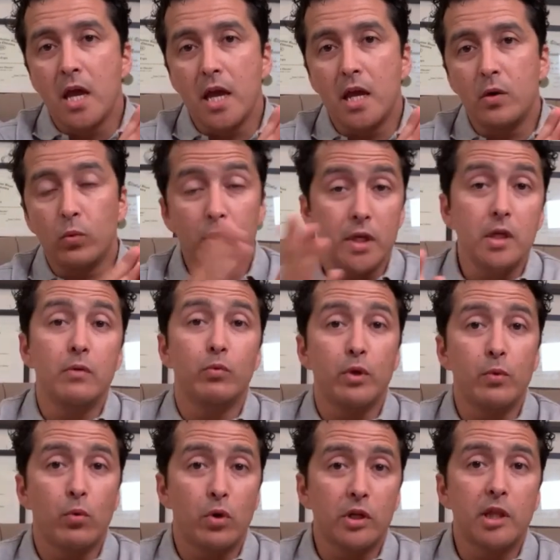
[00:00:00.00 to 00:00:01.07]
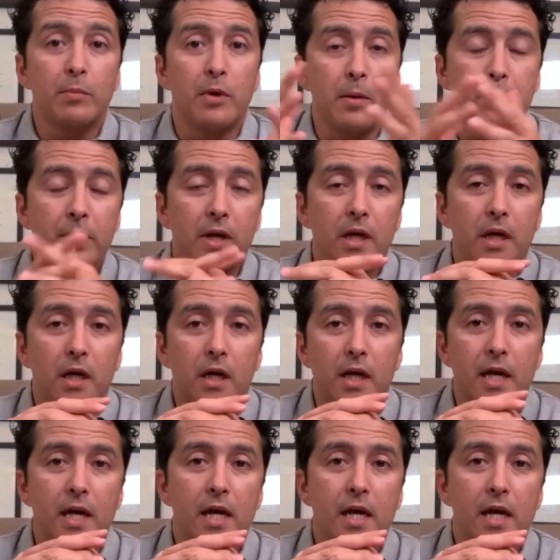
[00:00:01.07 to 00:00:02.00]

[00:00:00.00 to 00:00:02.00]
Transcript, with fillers: And we, we work them up, uh,